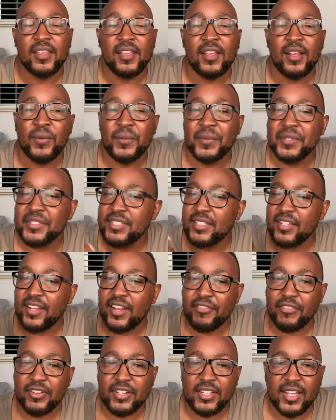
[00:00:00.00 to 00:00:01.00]
We see it every
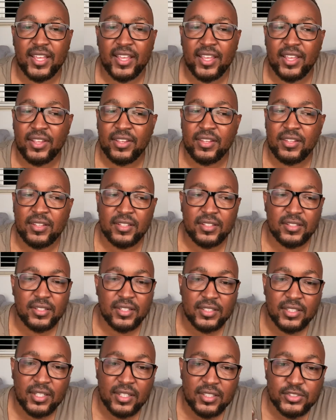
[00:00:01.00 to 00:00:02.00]
day in
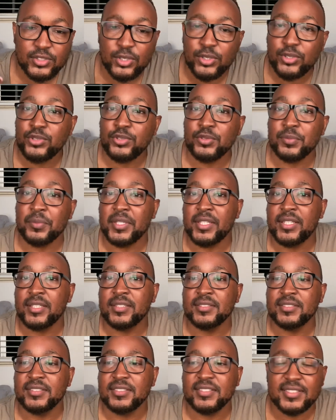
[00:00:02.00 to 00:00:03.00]
our social media,
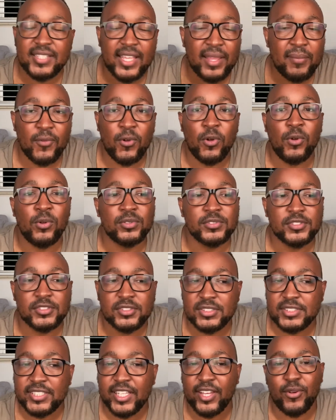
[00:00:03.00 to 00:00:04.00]
the same calls to stay
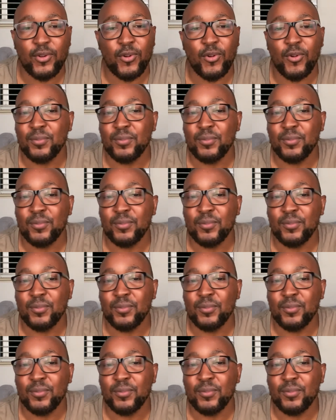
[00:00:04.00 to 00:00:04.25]
at home.